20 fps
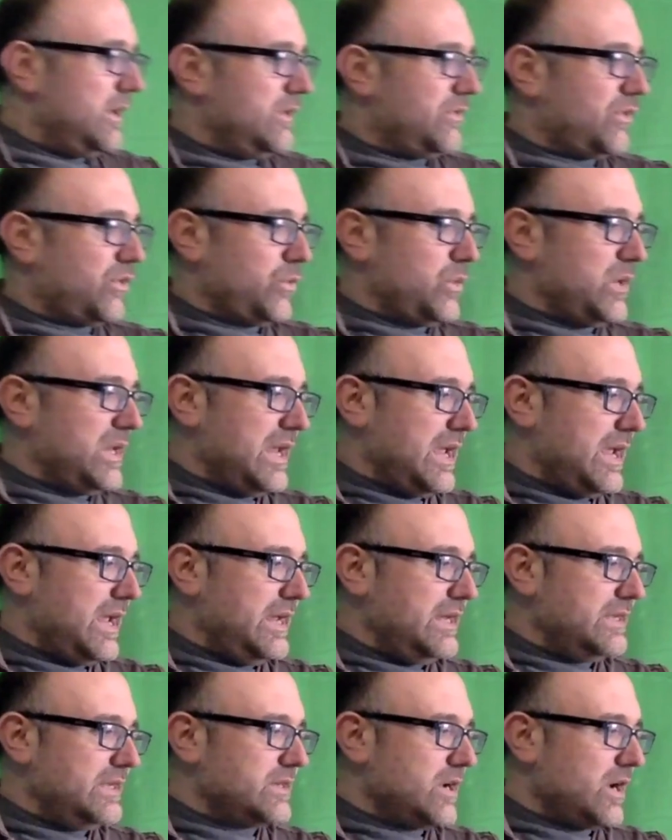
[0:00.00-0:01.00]

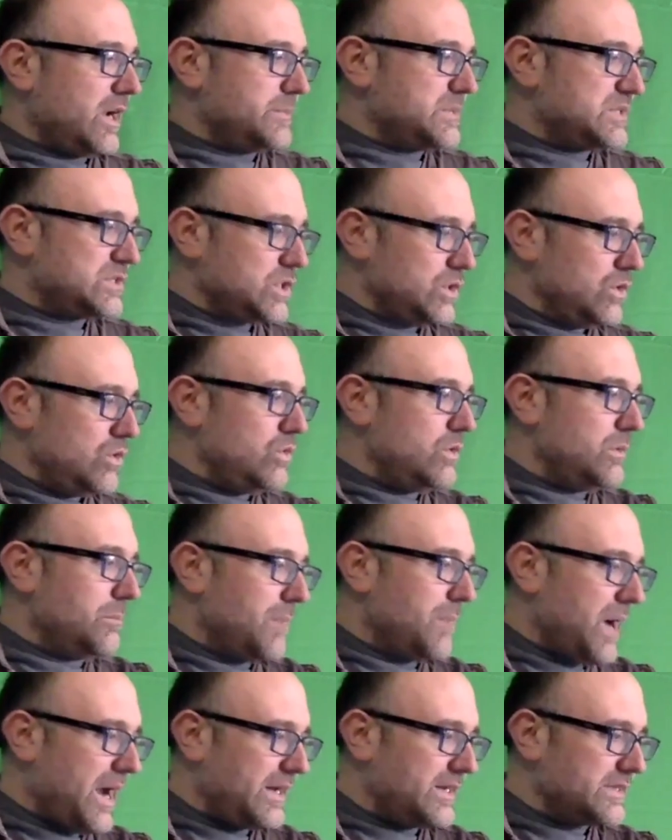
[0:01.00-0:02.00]
3a times 2
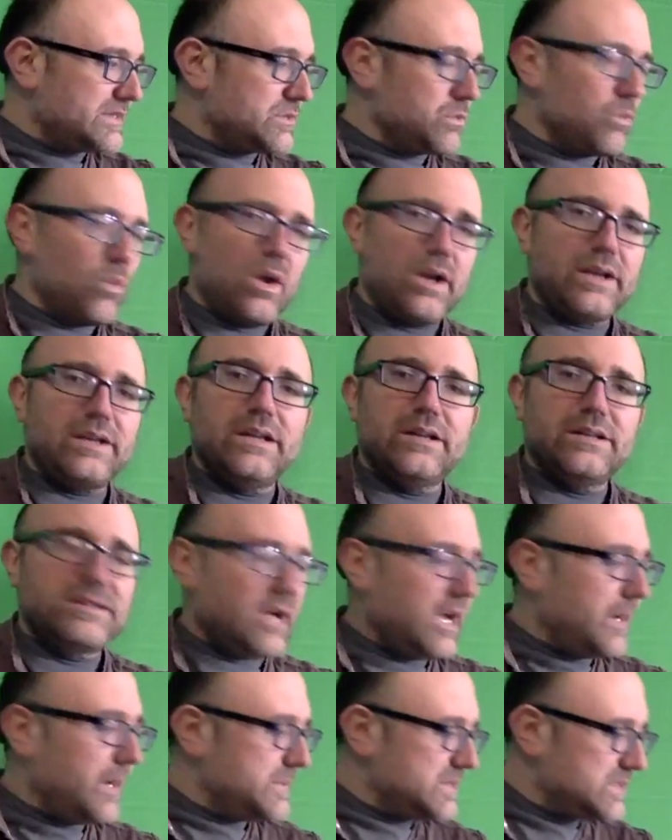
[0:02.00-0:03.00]
minus 1
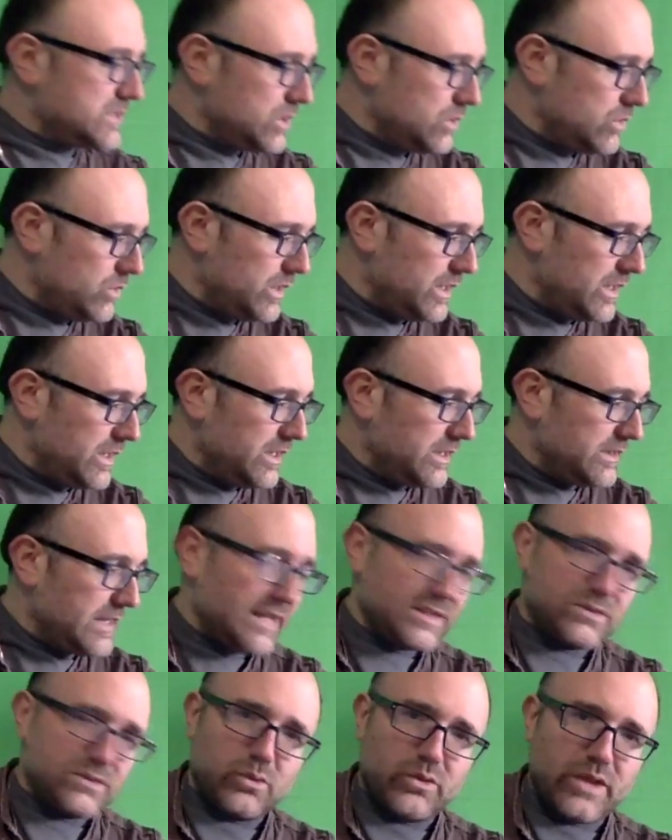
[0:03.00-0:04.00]
times 2.
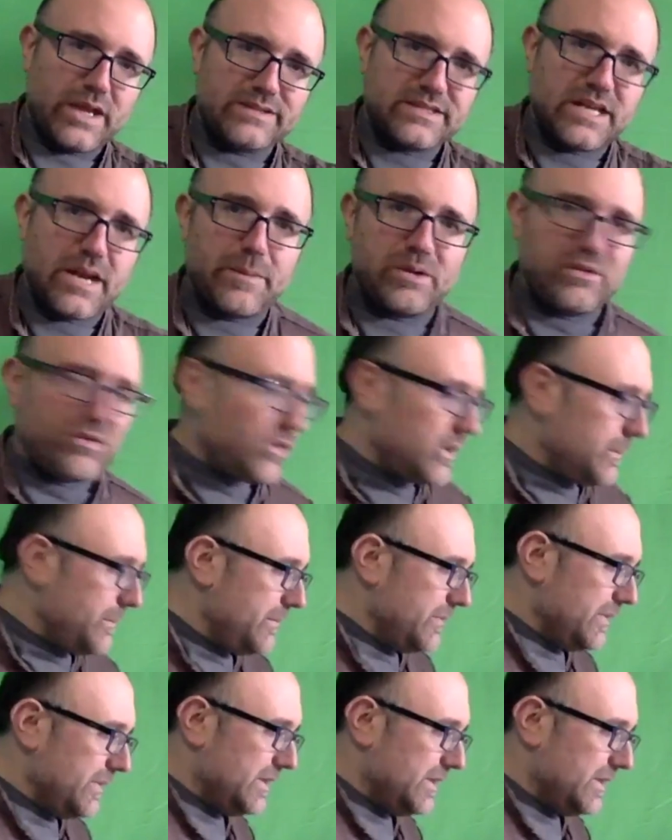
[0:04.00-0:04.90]
That's where that's coming from.